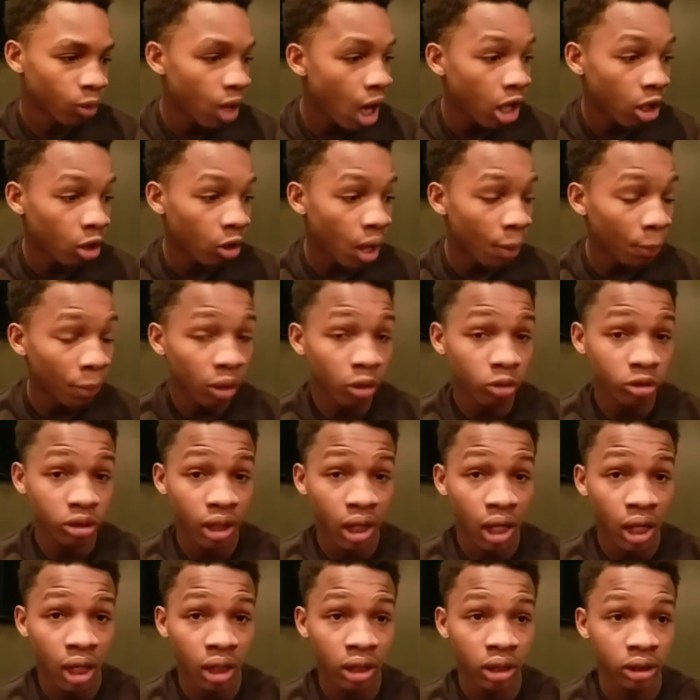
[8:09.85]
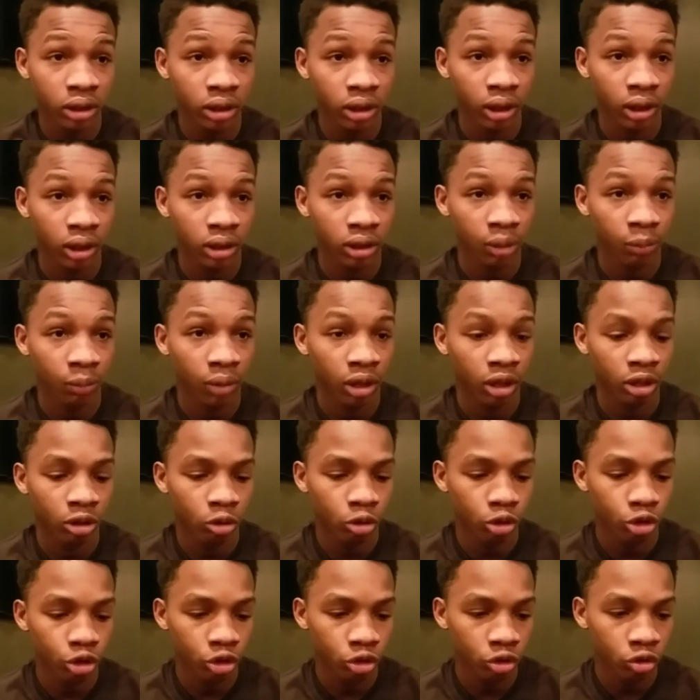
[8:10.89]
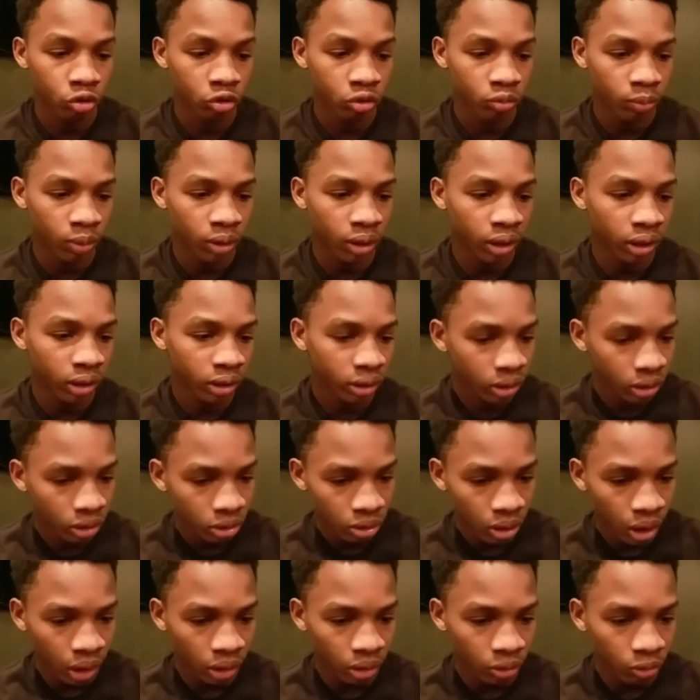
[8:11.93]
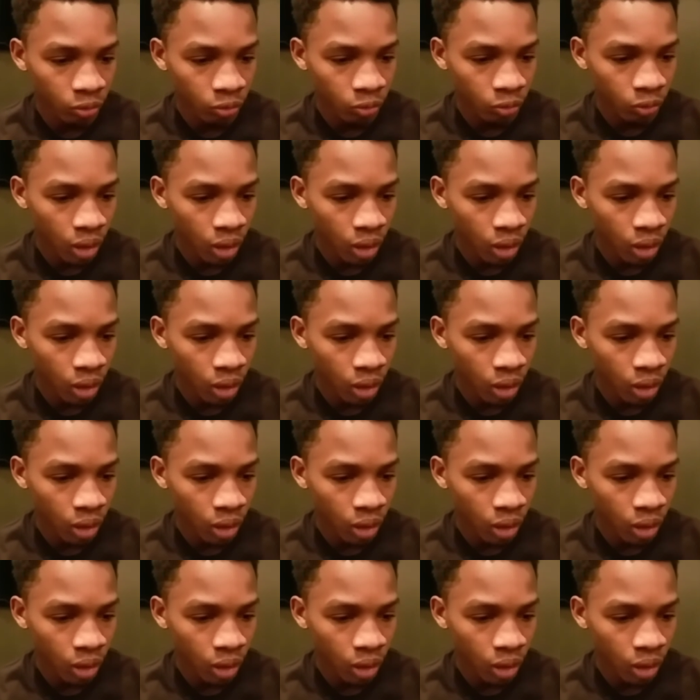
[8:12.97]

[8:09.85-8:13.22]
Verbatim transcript: Well, I don't, I'm not gonna say I understand because I'm not in your shoes, but, like,